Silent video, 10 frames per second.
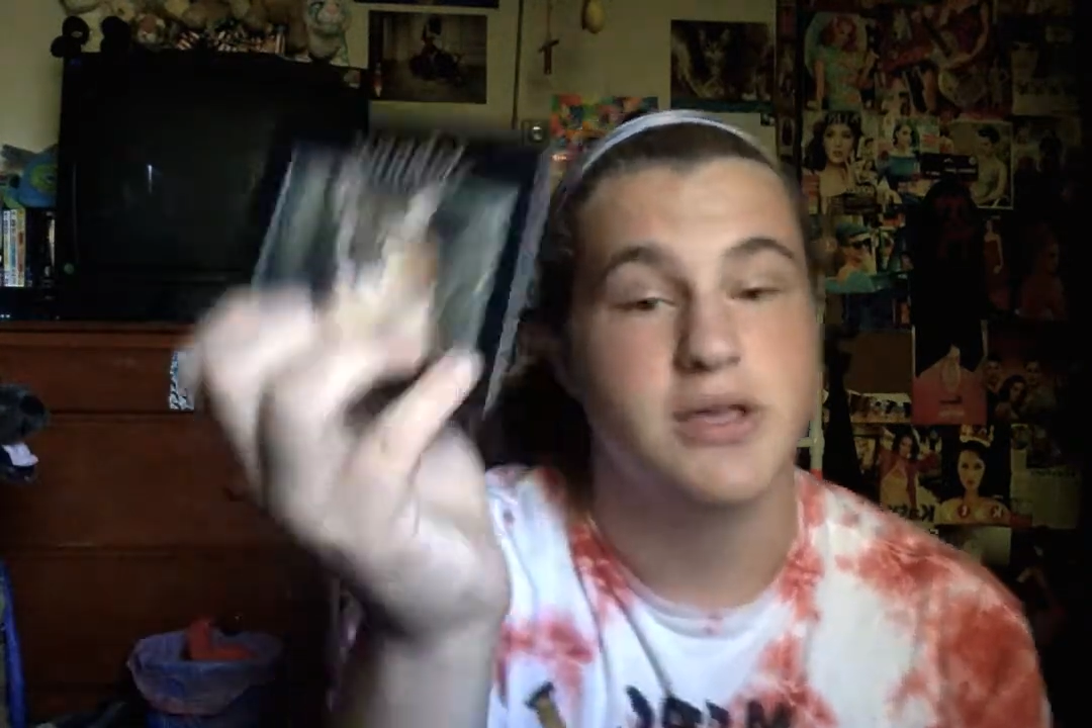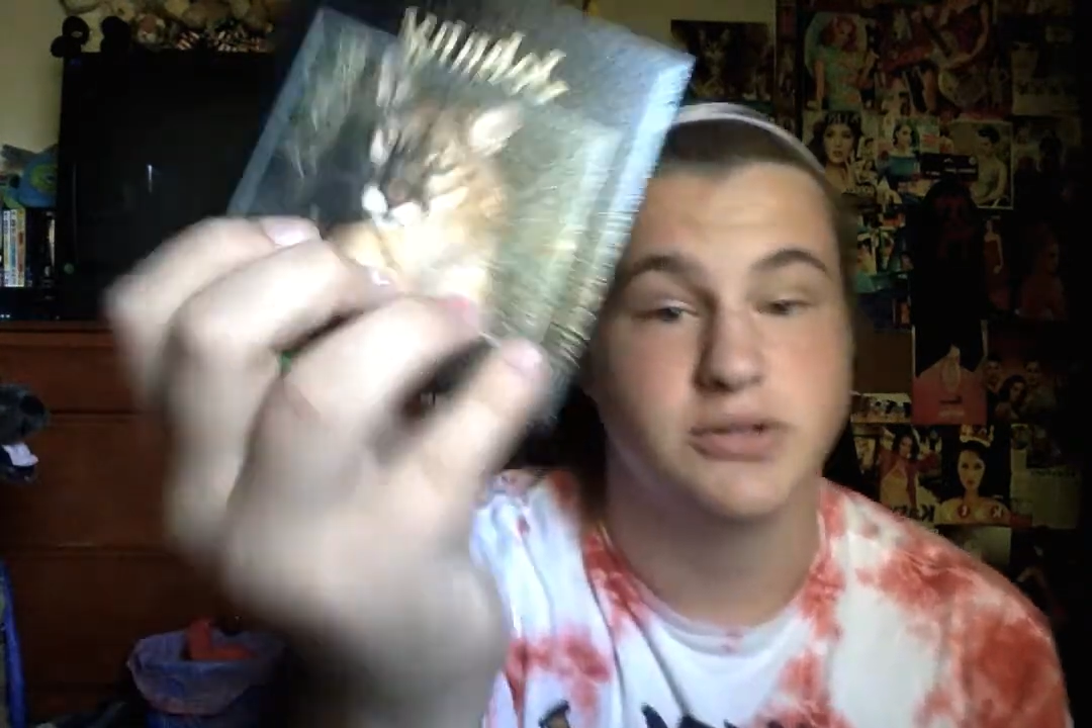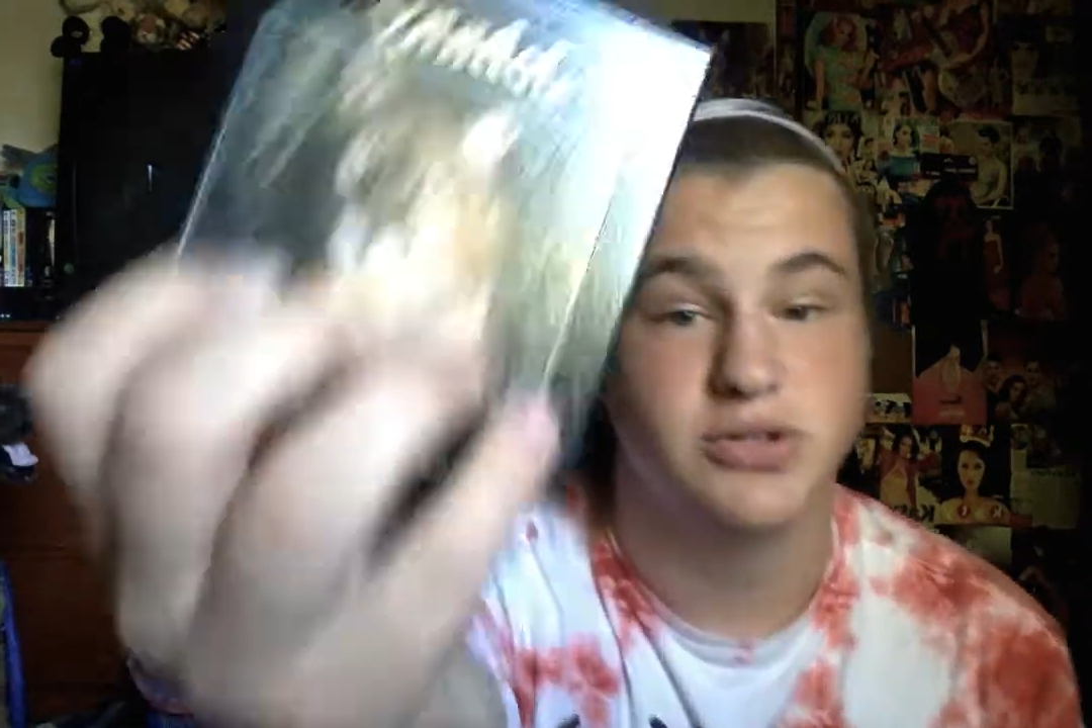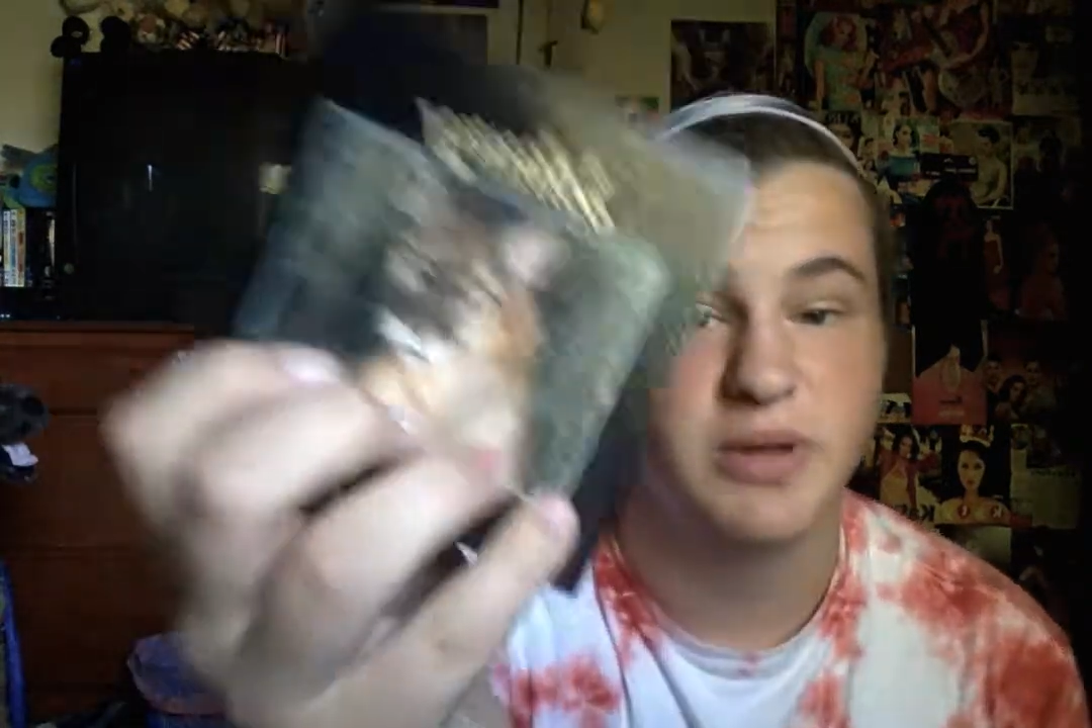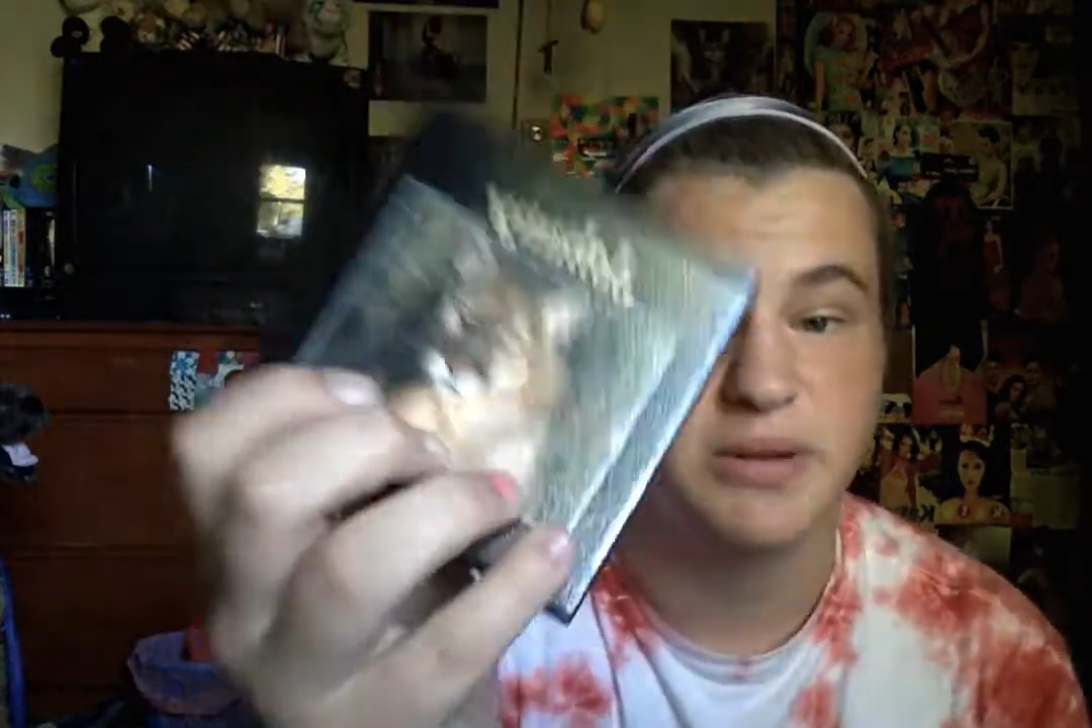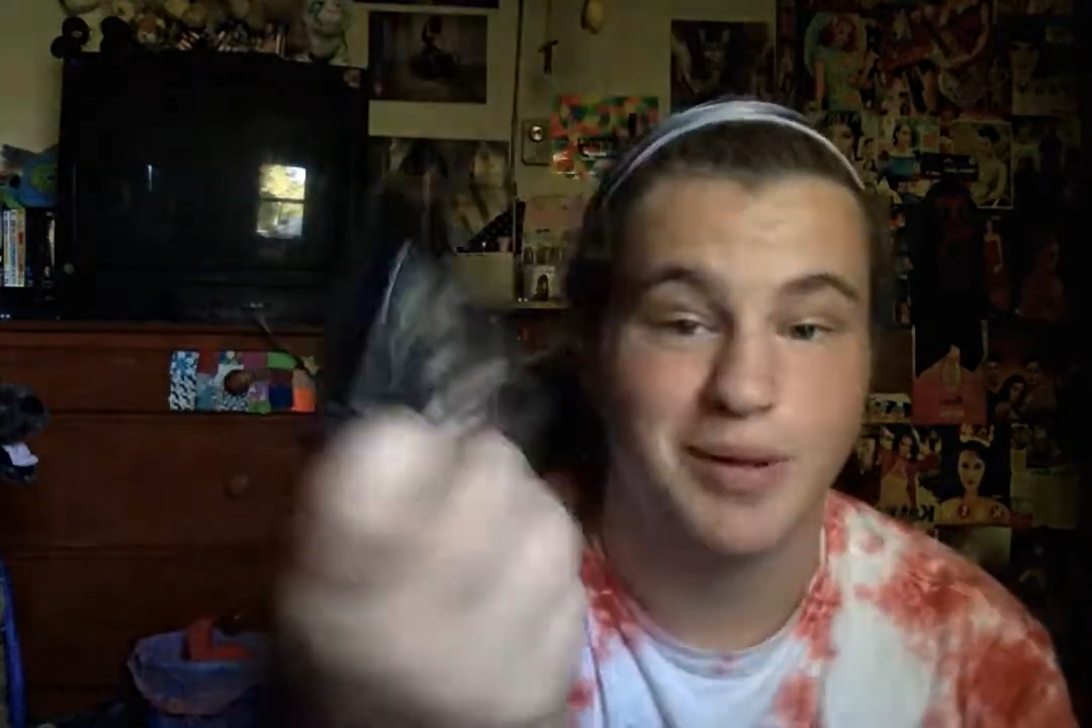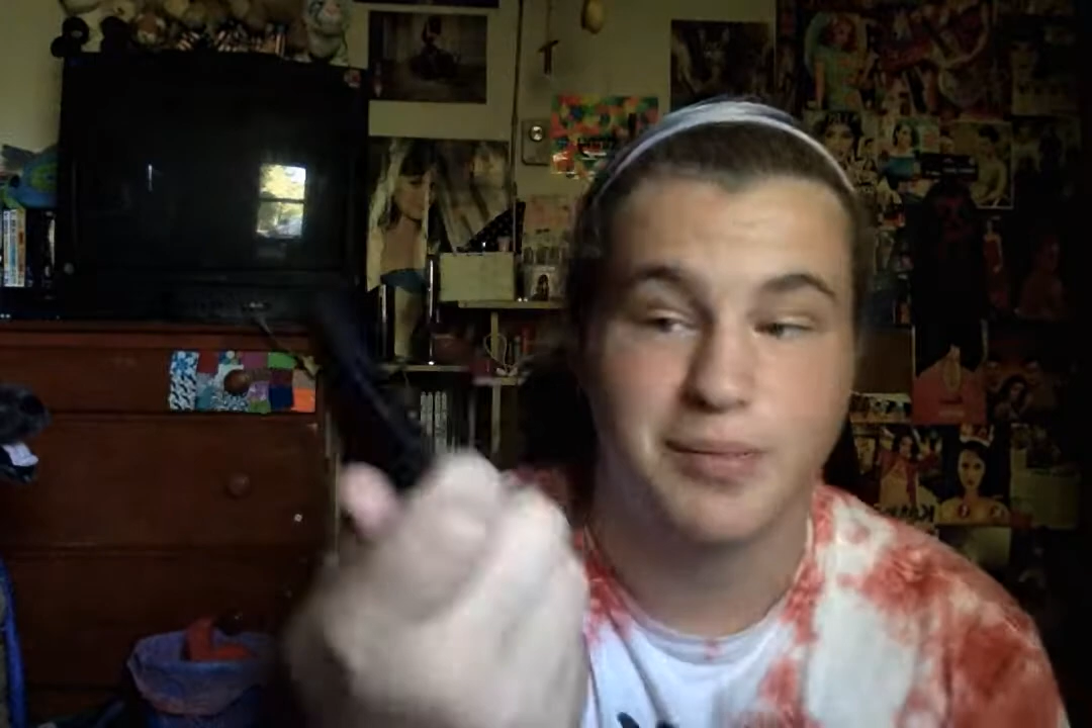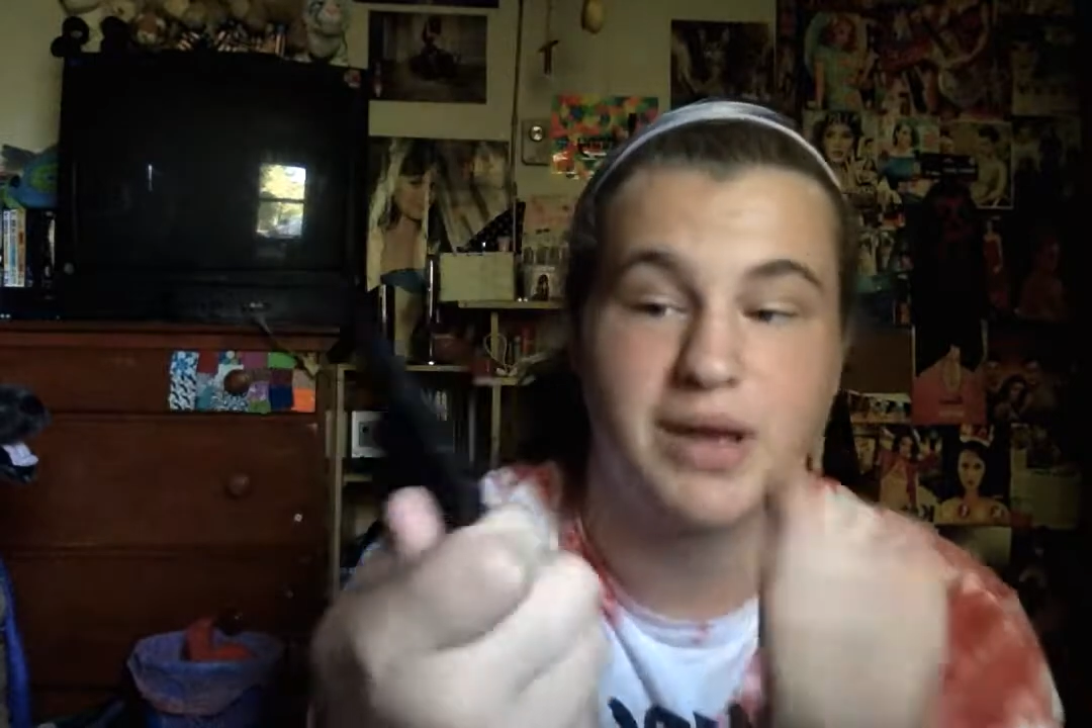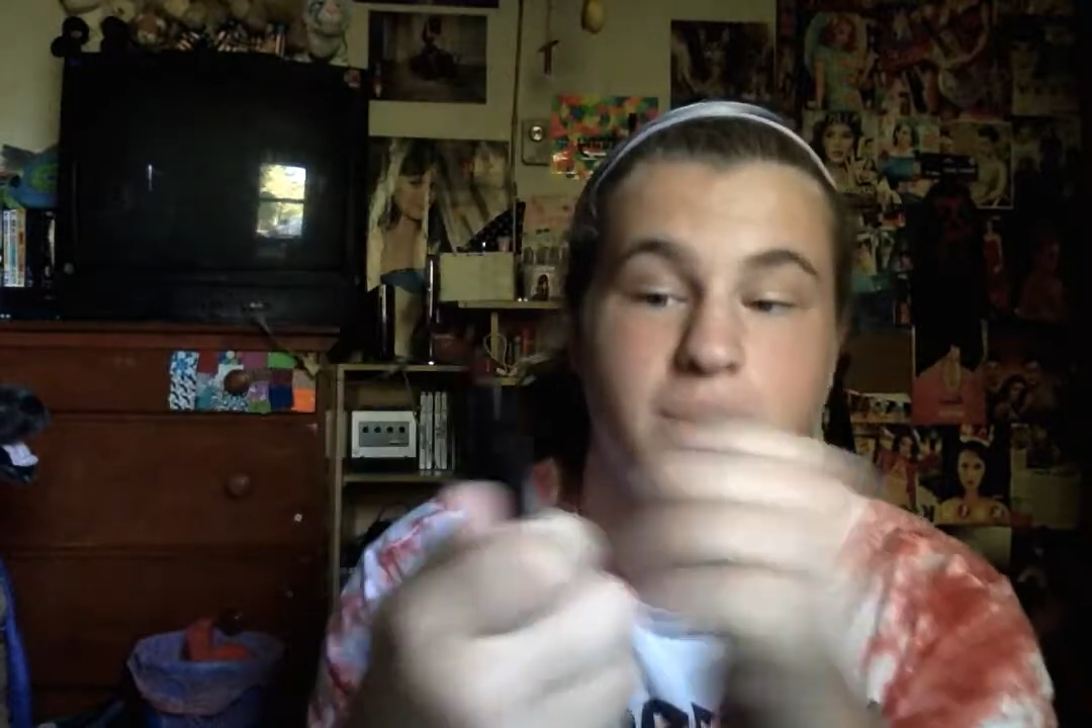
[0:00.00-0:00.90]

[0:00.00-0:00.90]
So she made me my